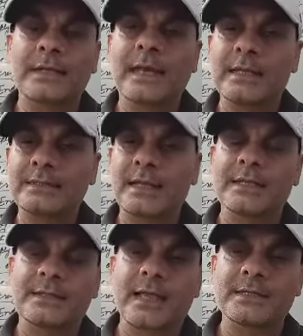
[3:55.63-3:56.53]
in calisthenic
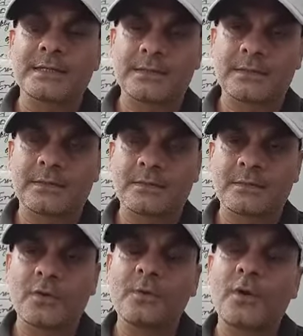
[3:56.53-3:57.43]
exercises,
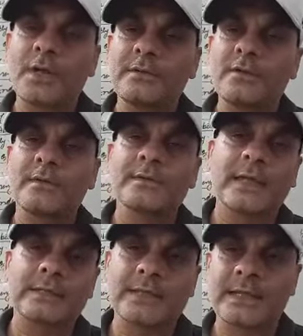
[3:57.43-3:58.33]
whole body involved in
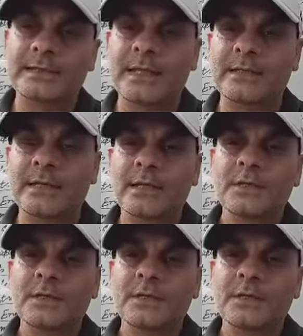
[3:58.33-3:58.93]
calisthenic exercises.